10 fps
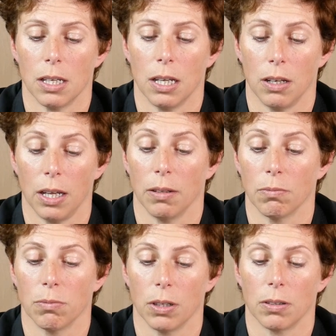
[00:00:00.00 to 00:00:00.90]
they
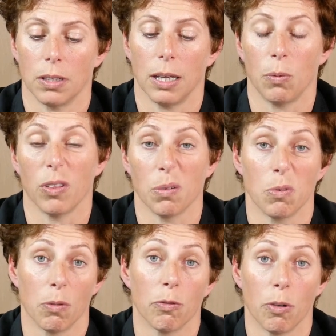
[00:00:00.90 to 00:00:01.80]
want
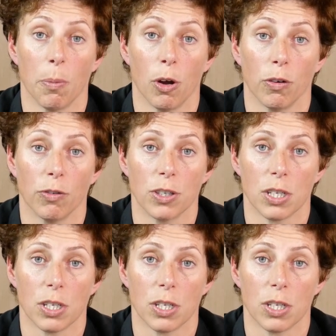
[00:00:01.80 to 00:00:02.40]
them removed.